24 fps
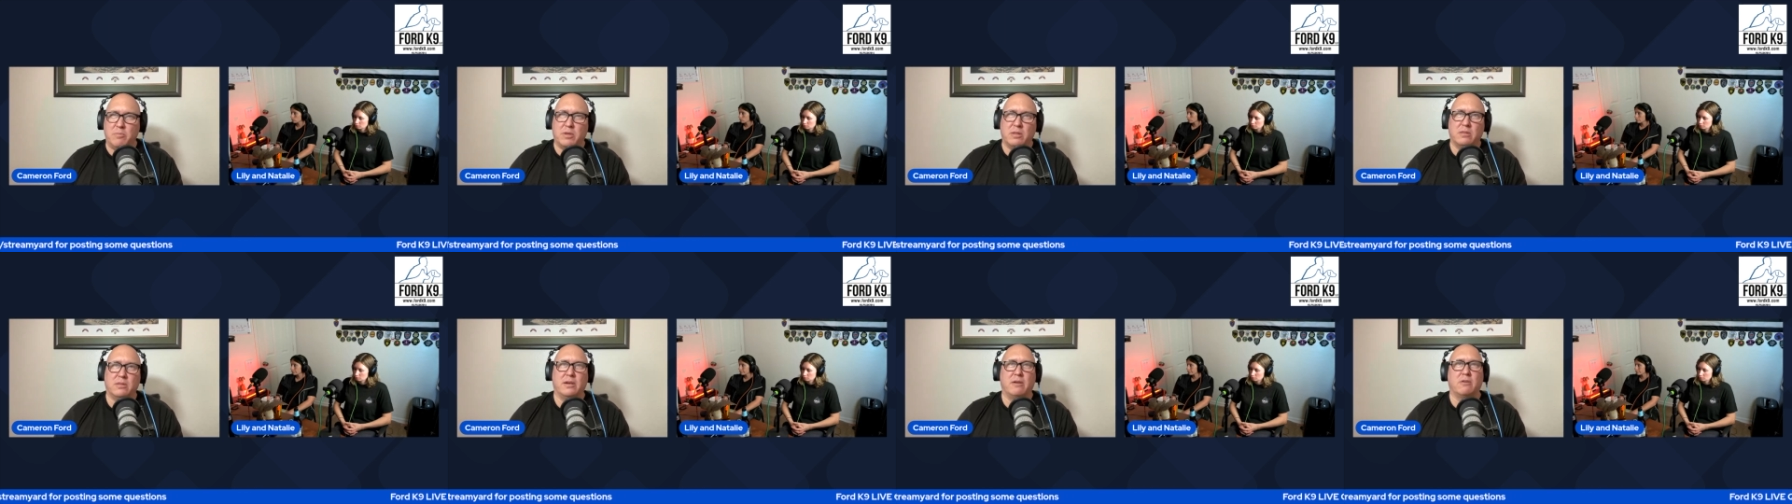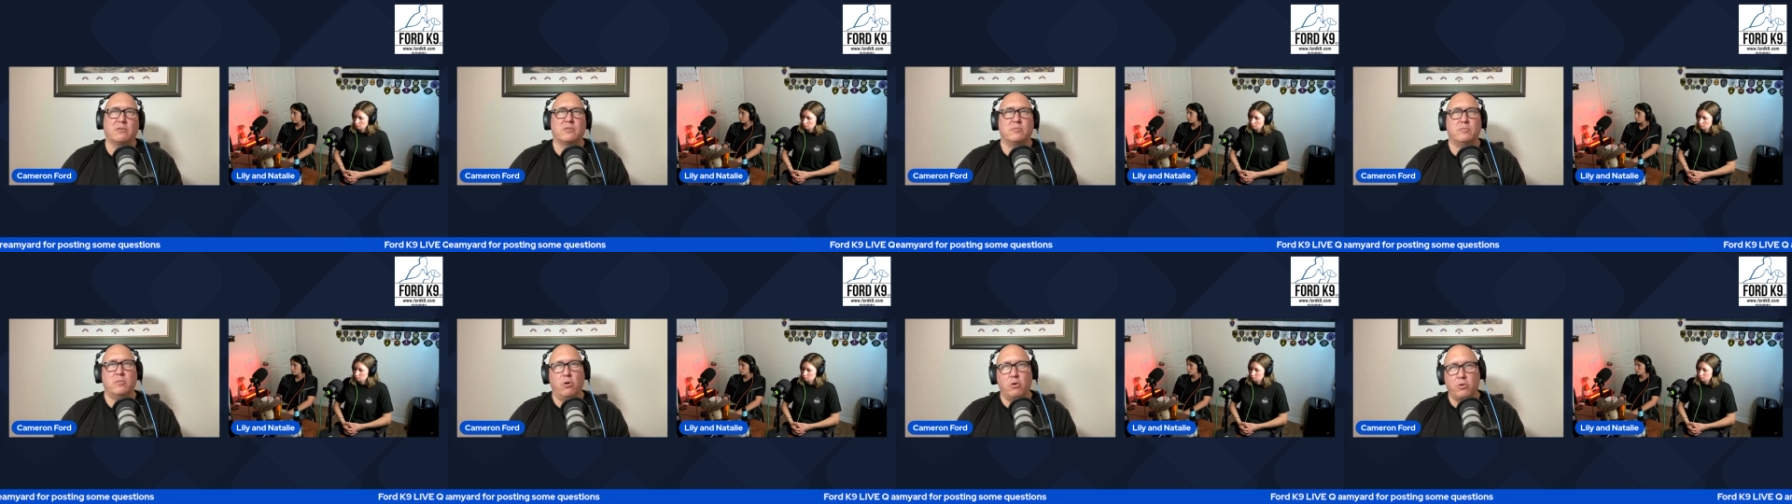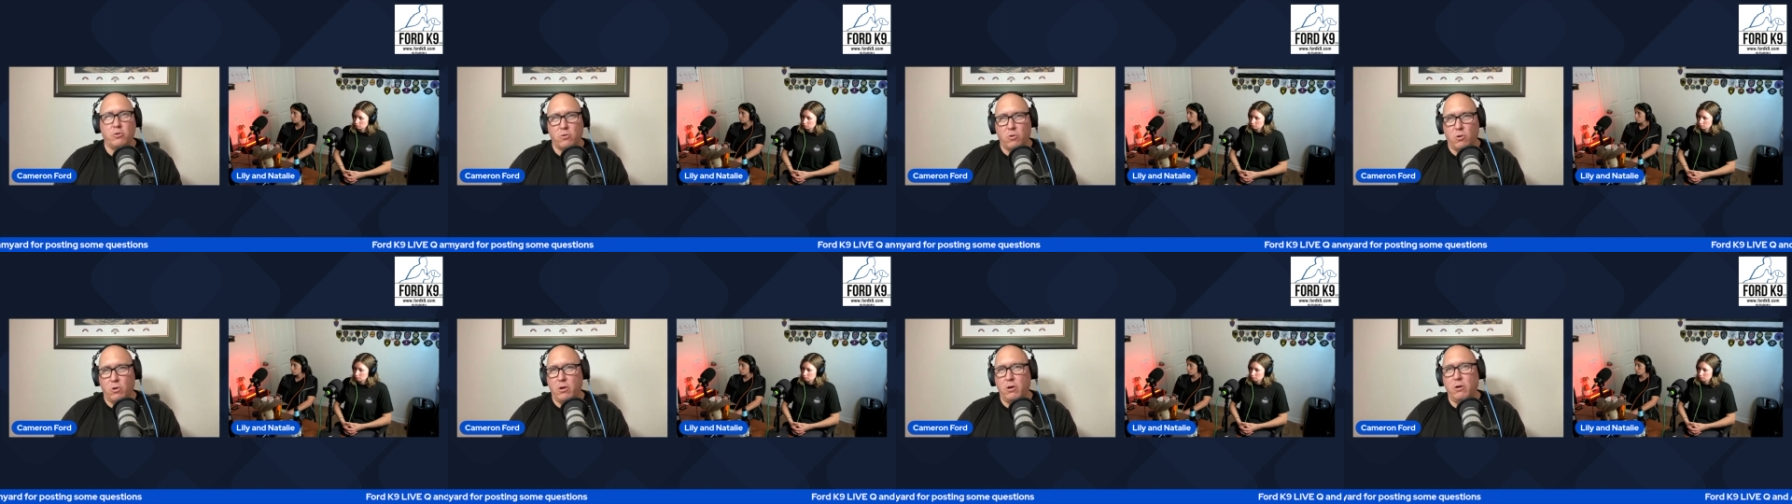then layers of
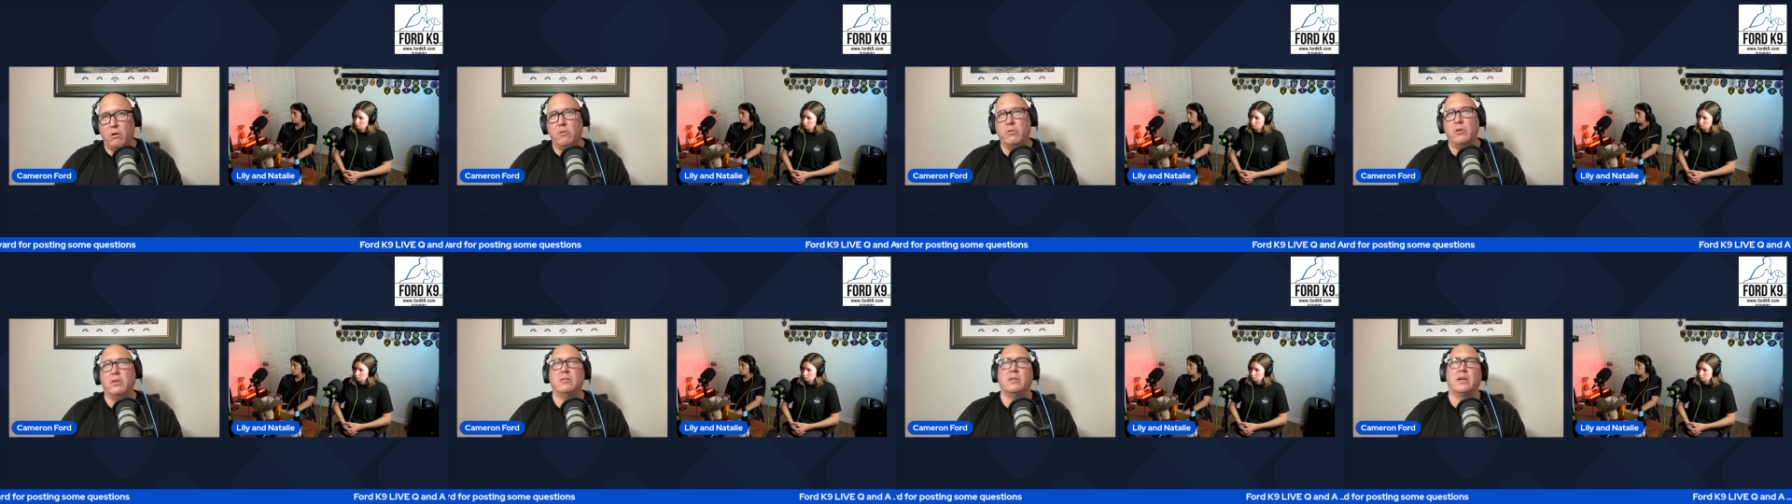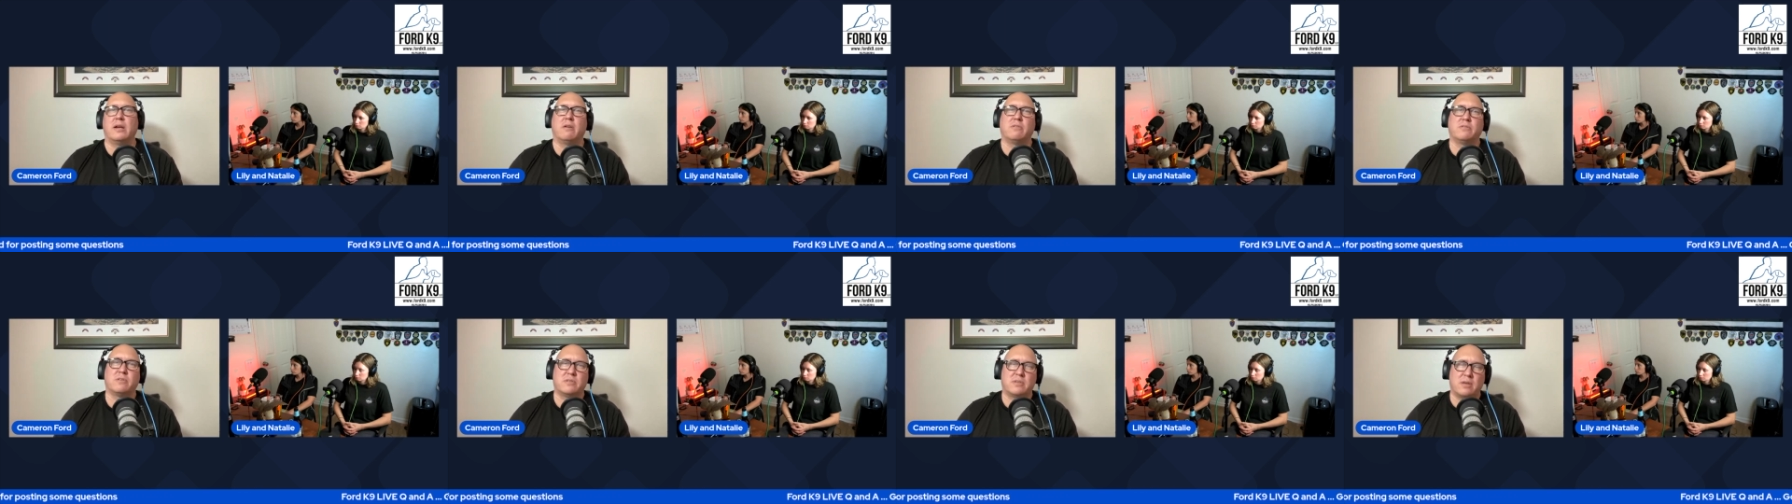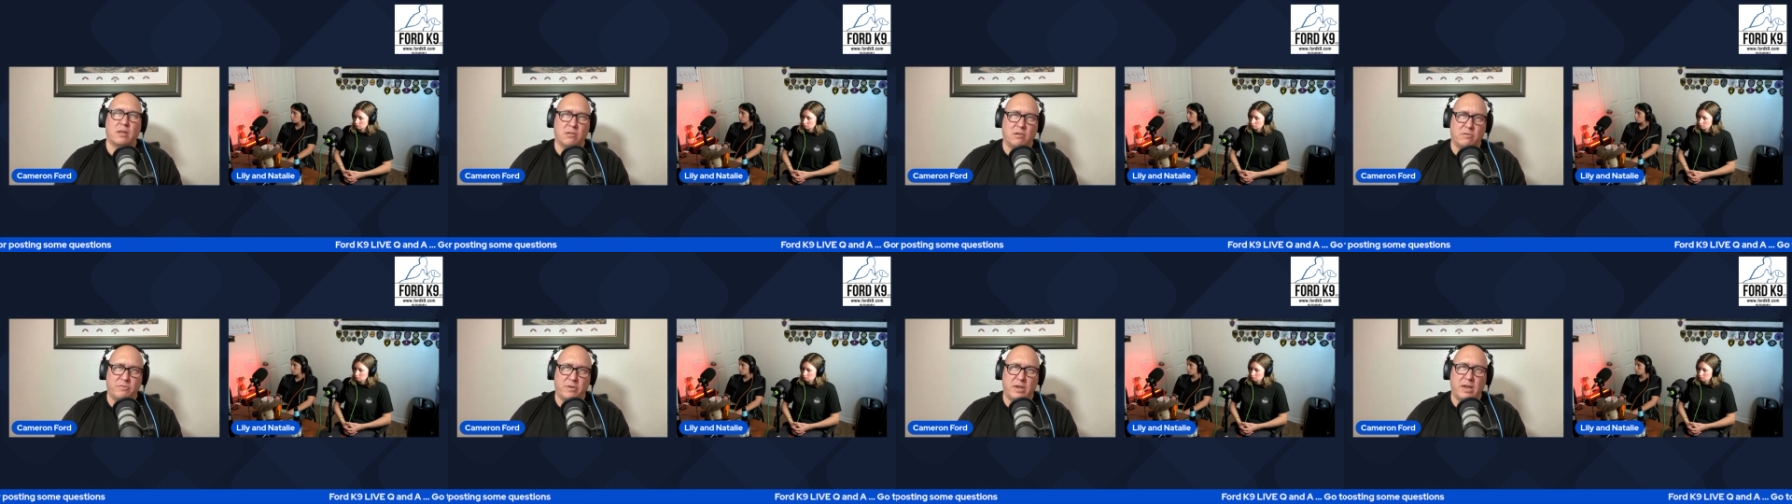motor oil, then layers of
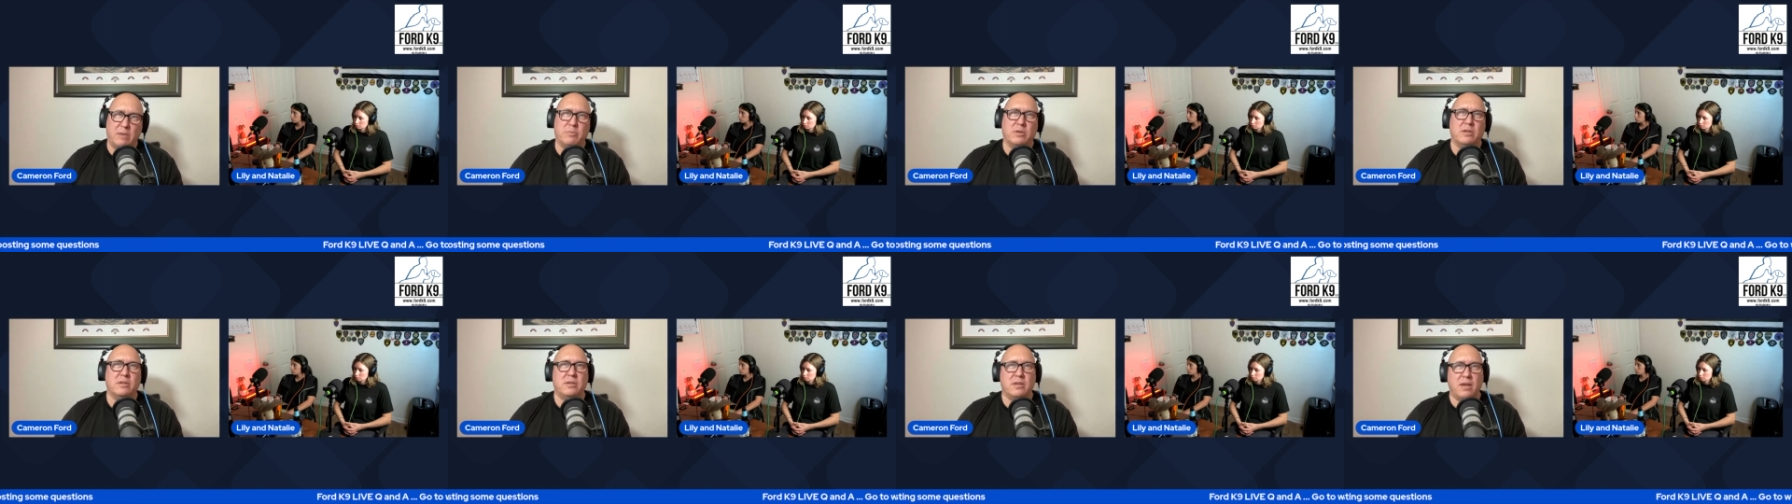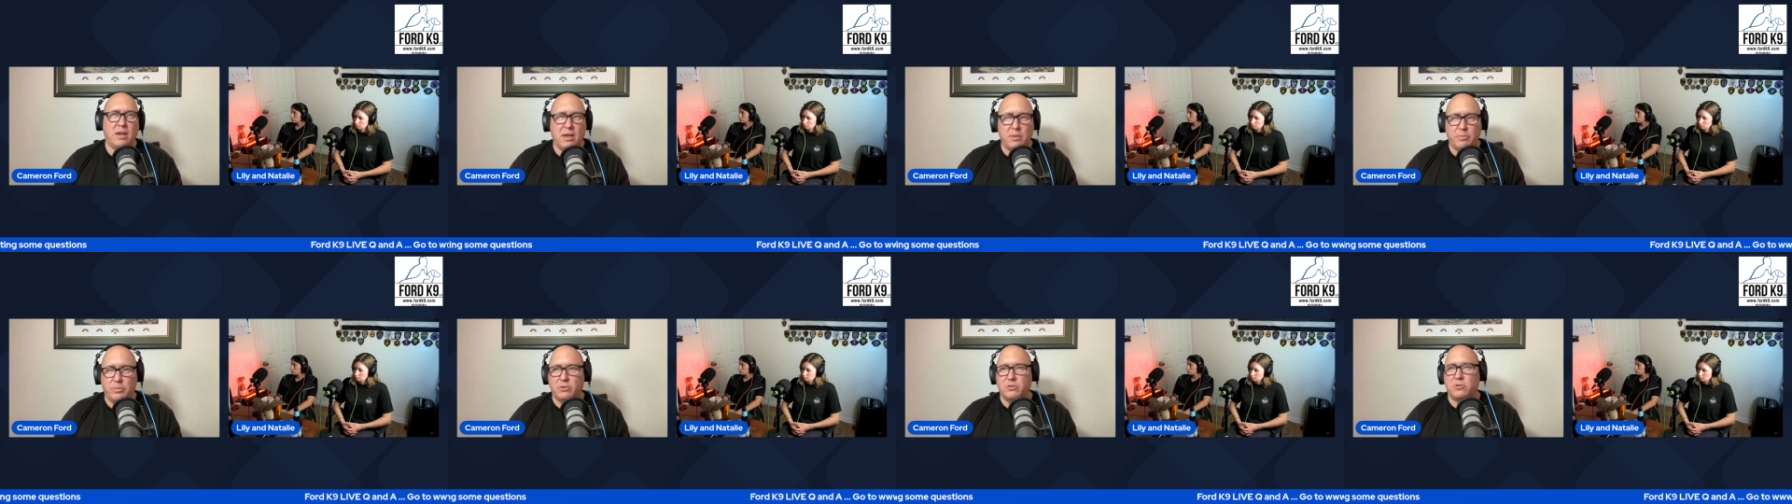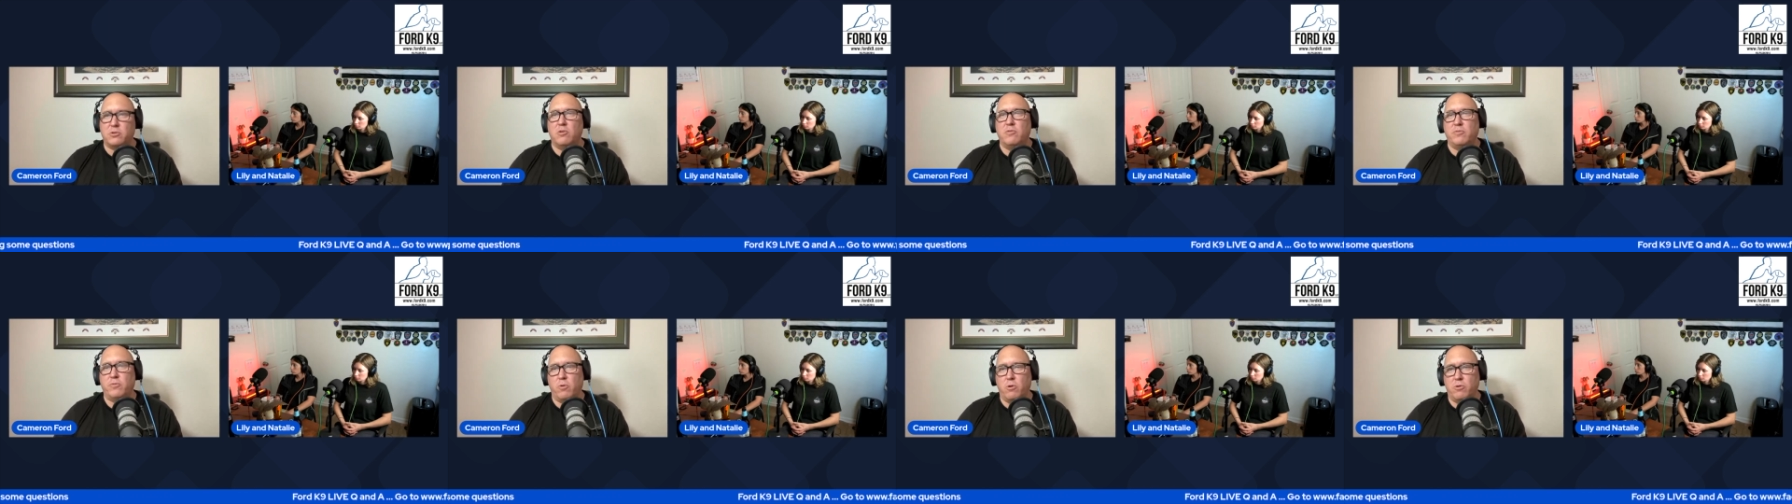cellophane and tape and
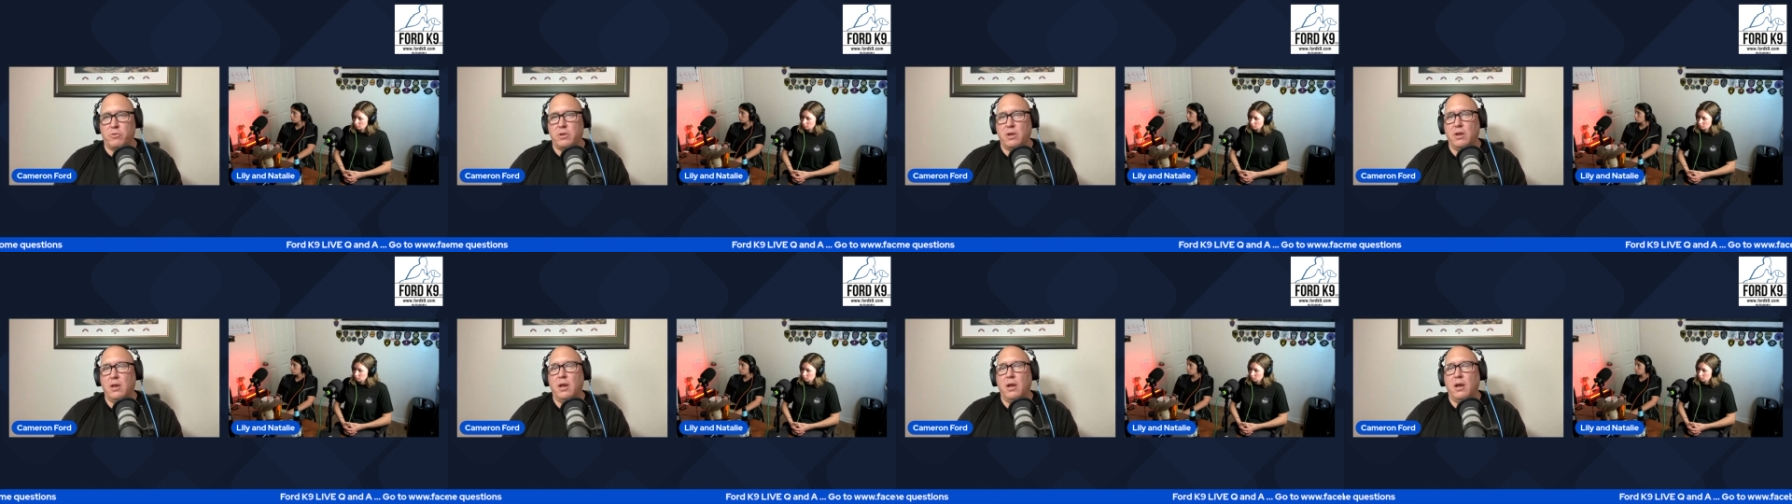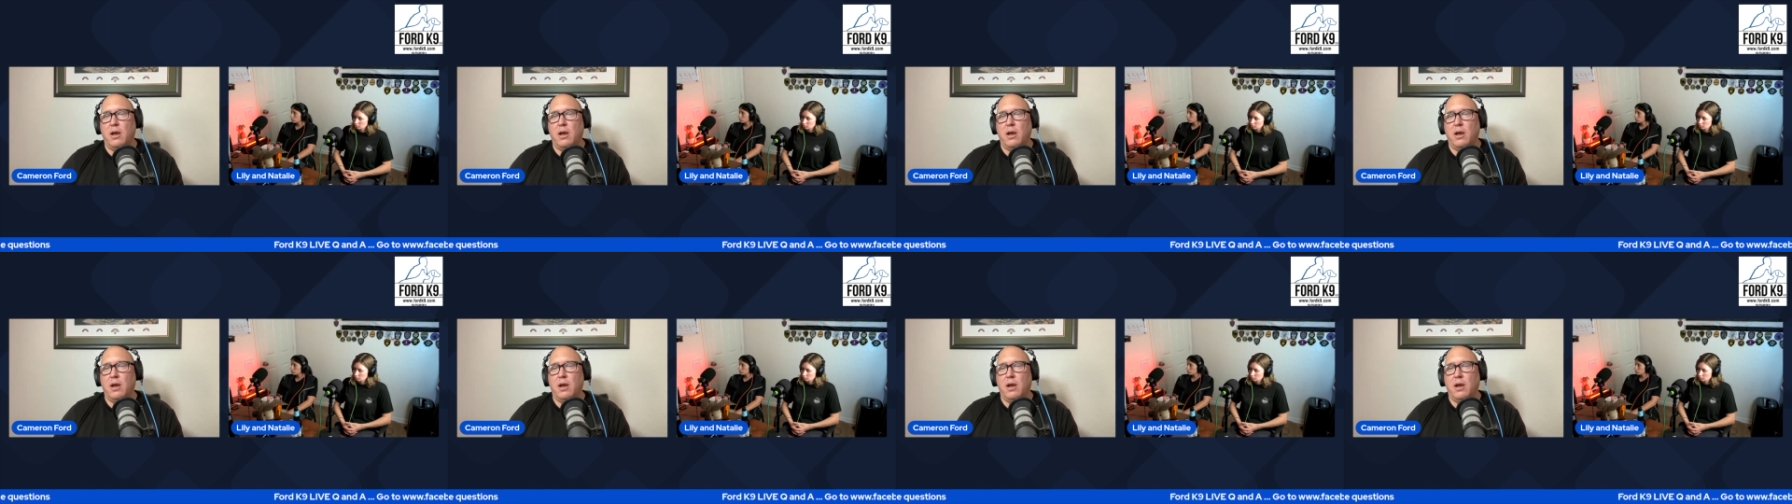so forth.